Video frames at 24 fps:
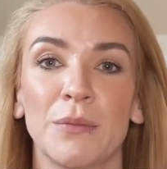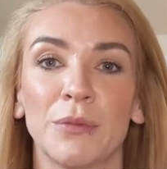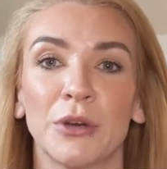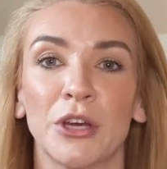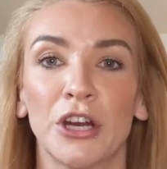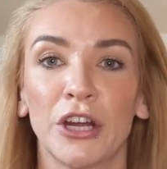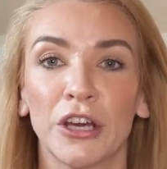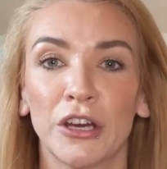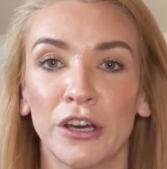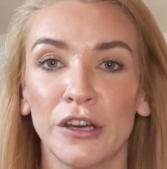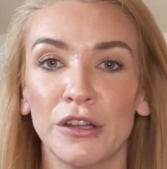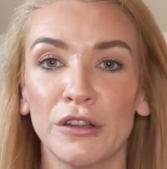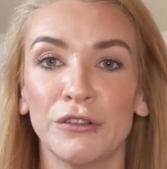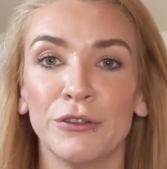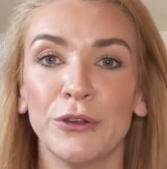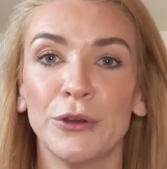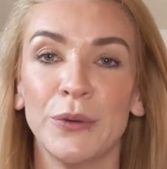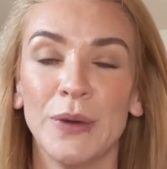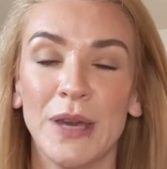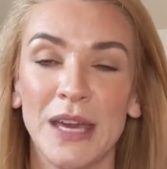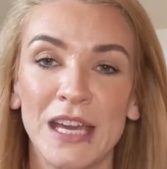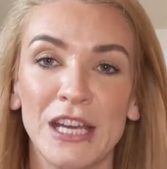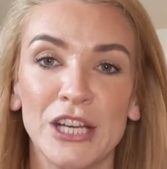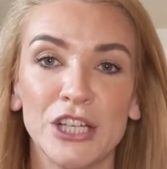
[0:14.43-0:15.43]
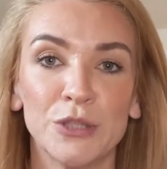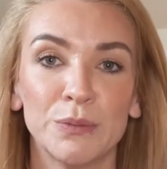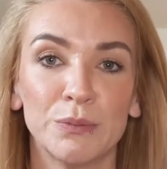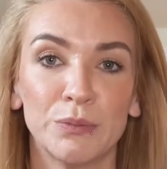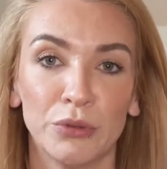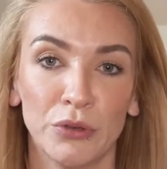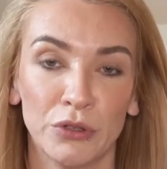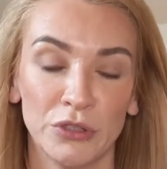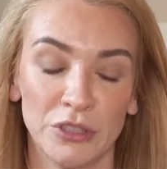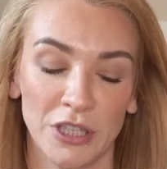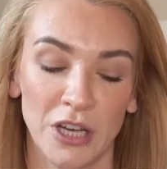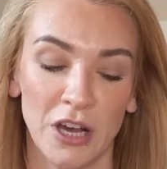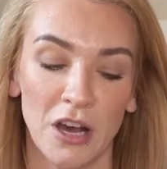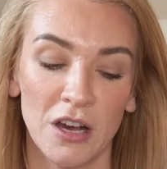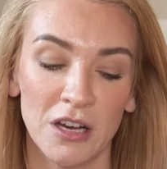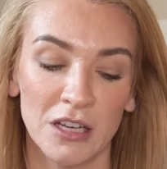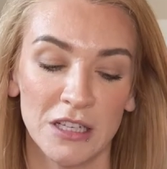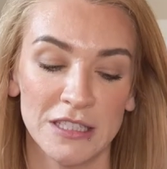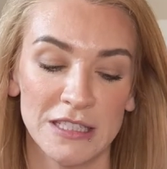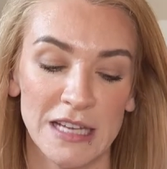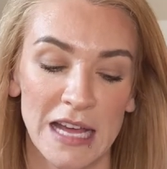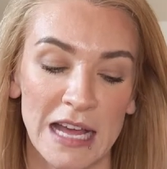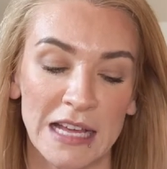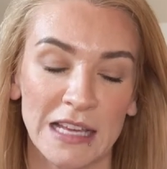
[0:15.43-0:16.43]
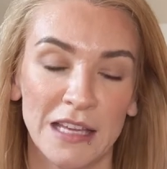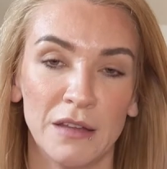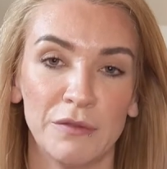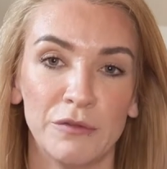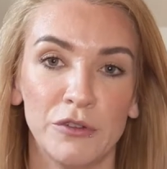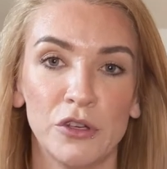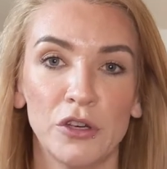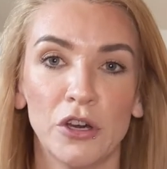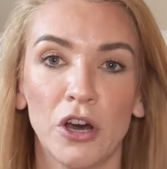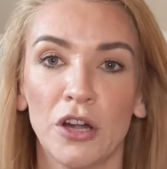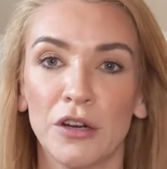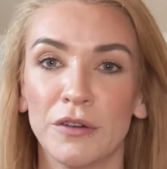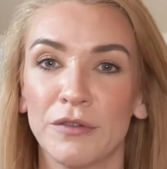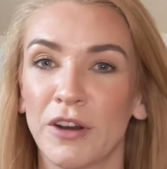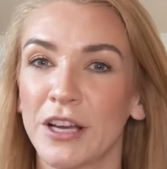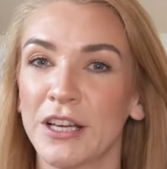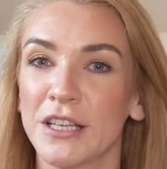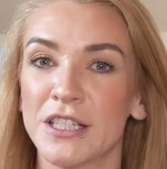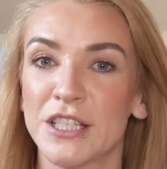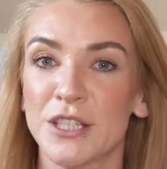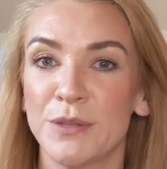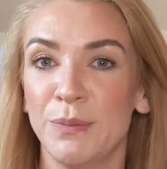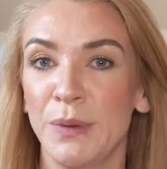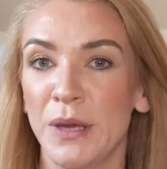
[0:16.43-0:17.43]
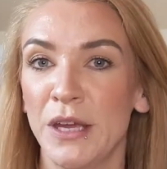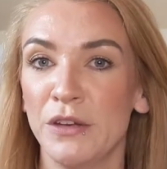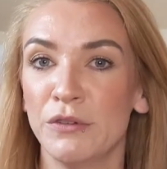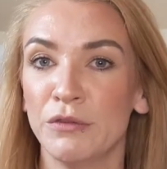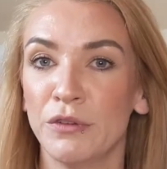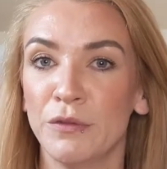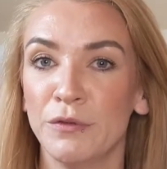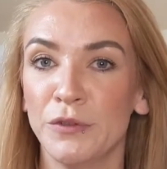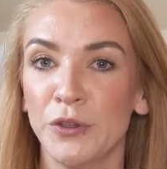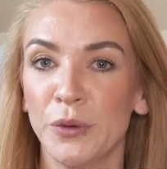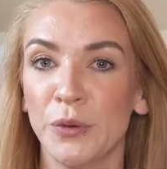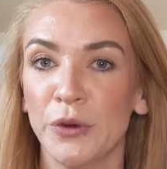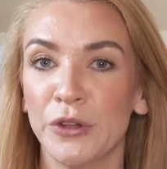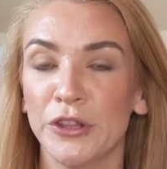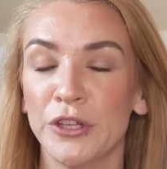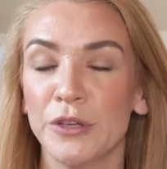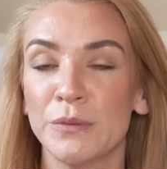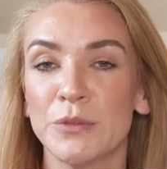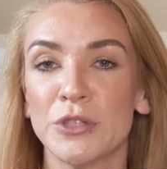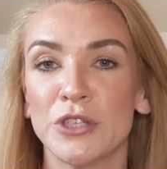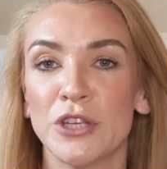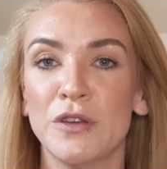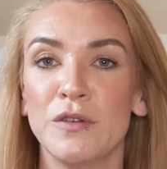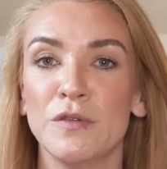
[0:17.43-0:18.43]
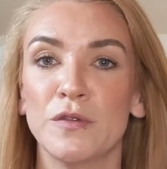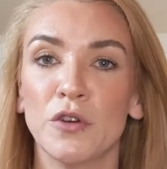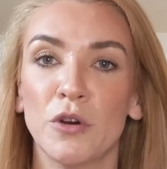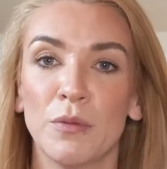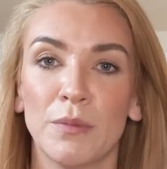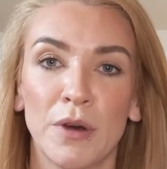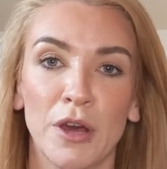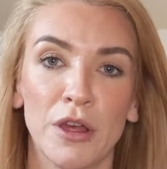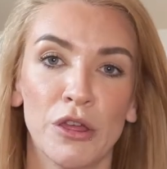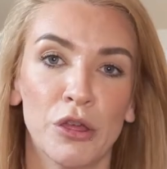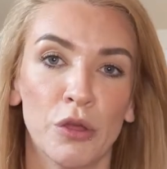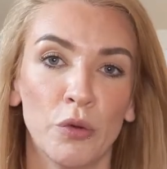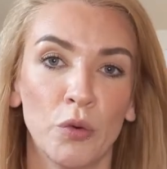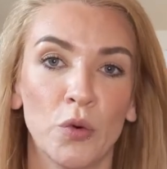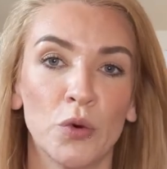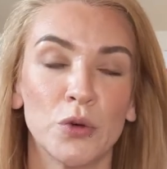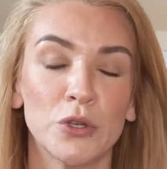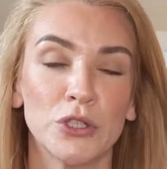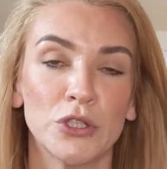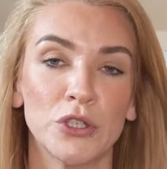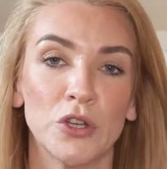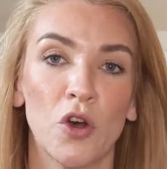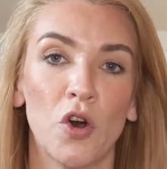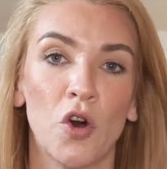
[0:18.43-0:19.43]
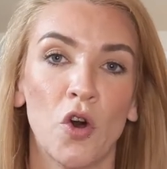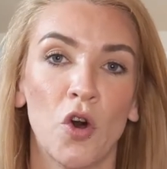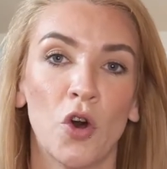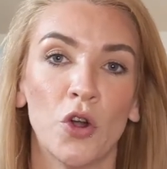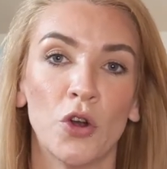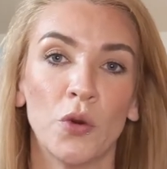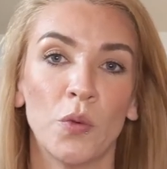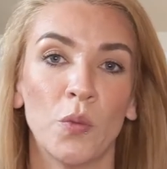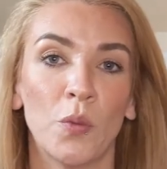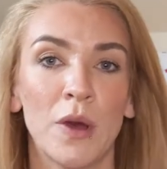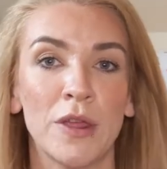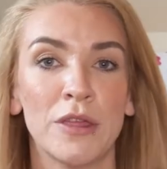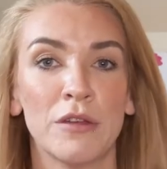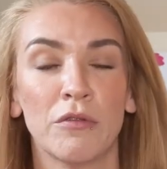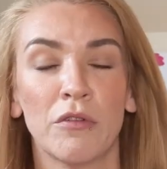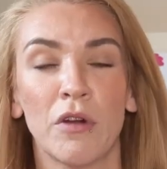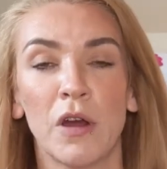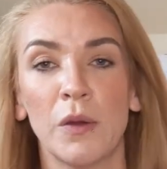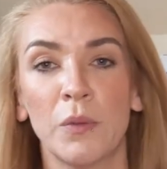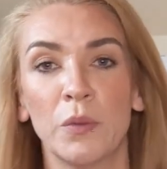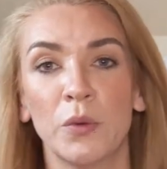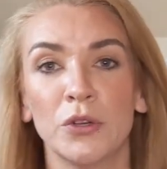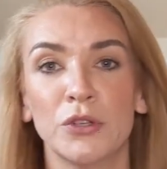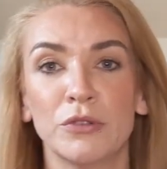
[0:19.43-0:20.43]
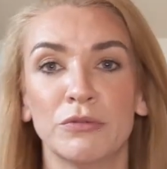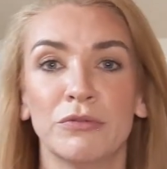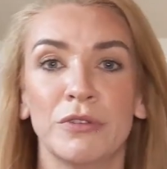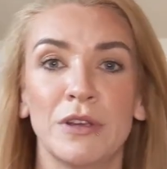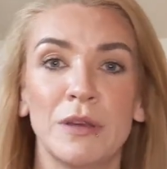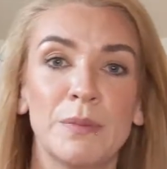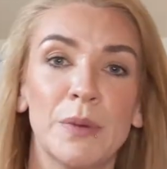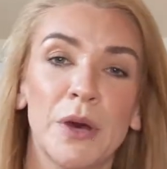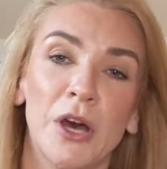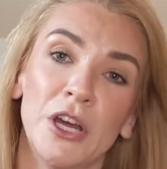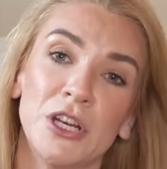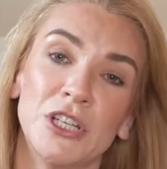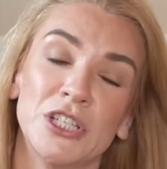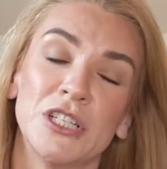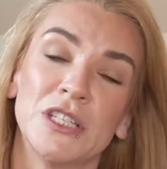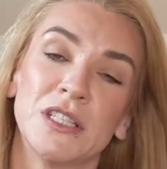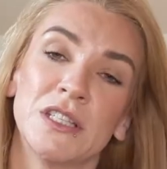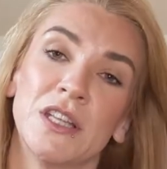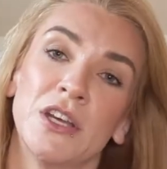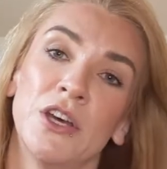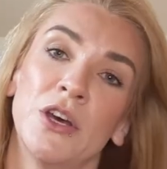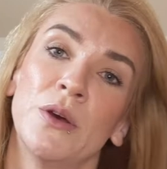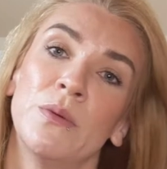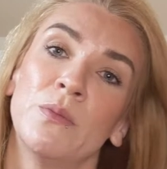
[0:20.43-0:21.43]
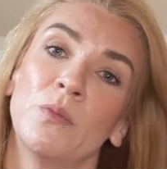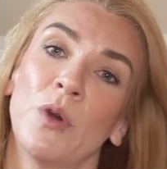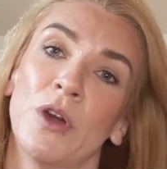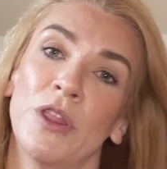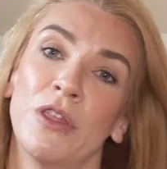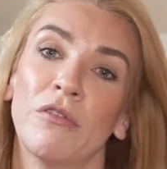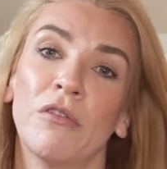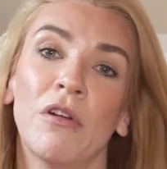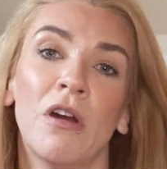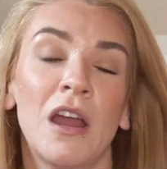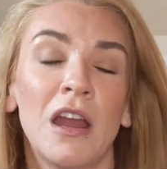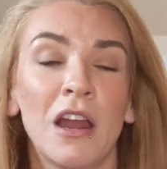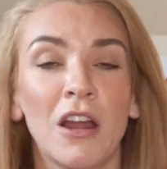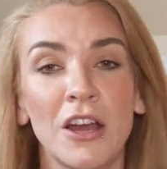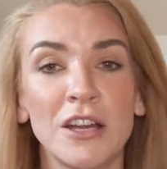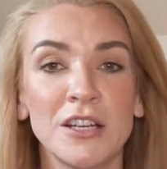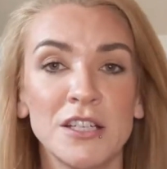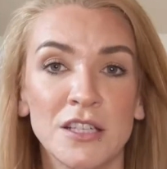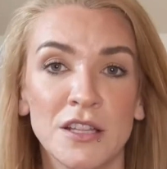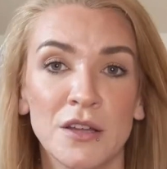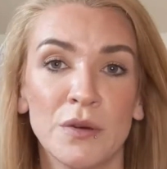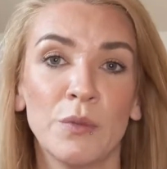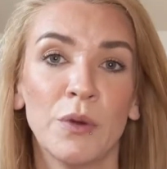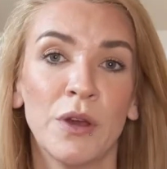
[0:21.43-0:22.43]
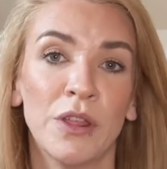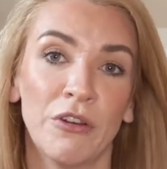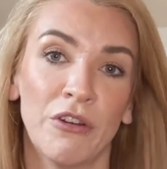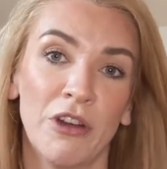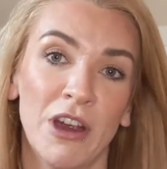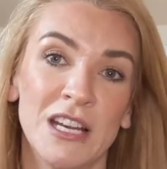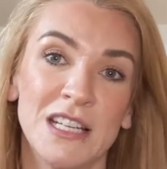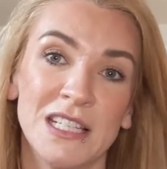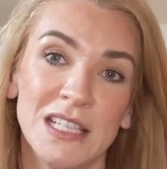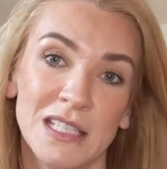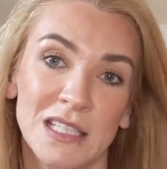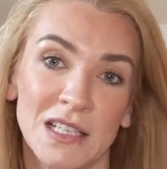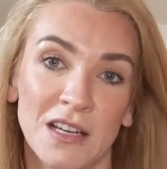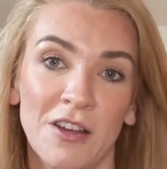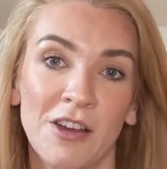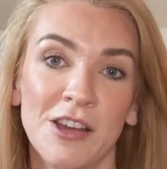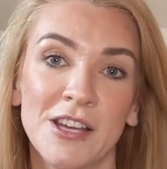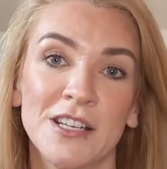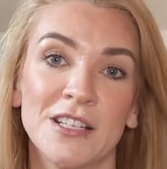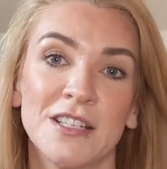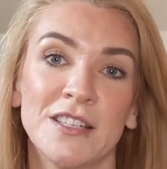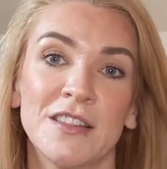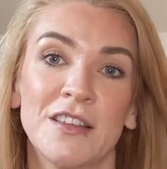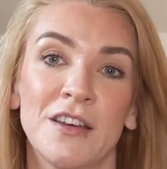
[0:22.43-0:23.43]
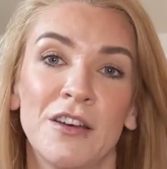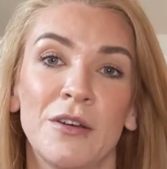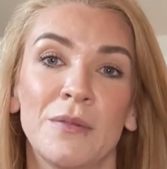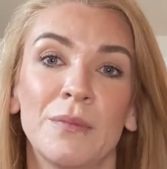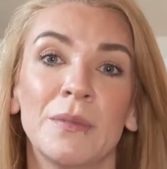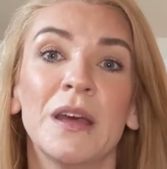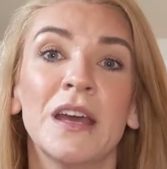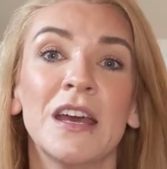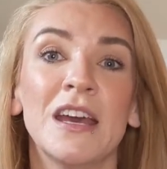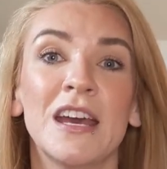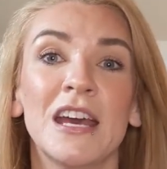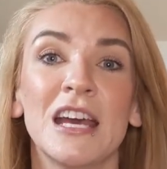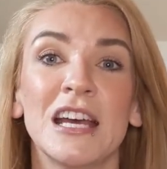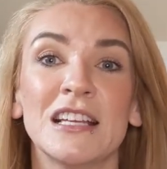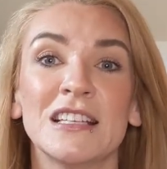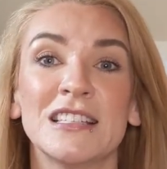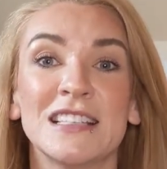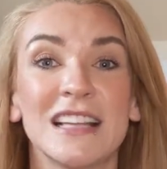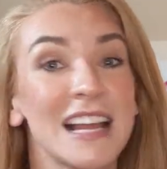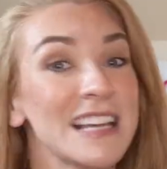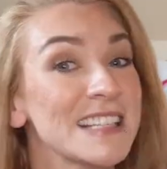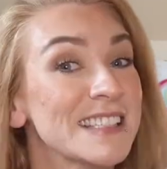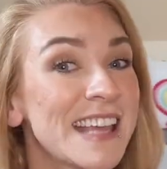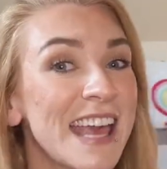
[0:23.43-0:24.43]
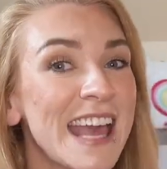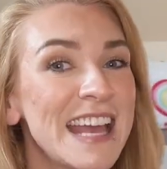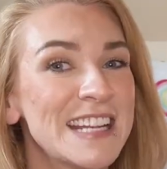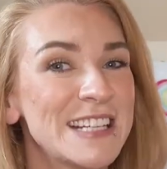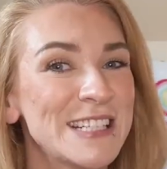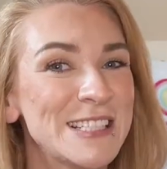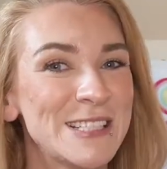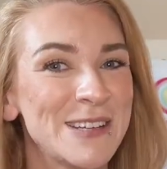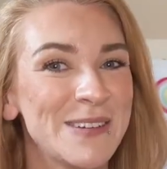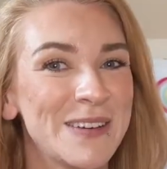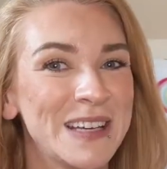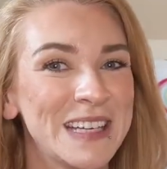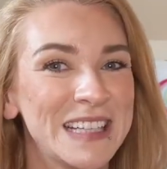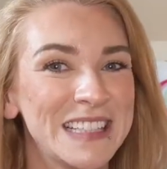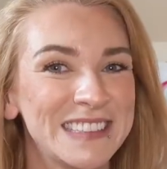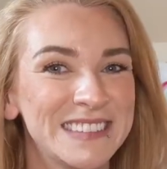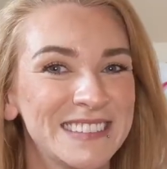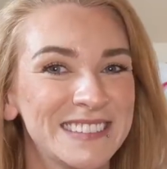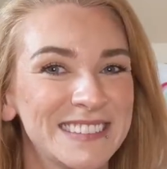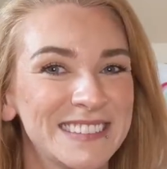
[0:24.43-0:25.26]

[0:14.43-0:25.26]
I'm going to go through each product and give you kind of like a speed review on them, so you've got my thoughts on whether I would repurchase them, whether I liked them, whether I disliked them. So let's get into it.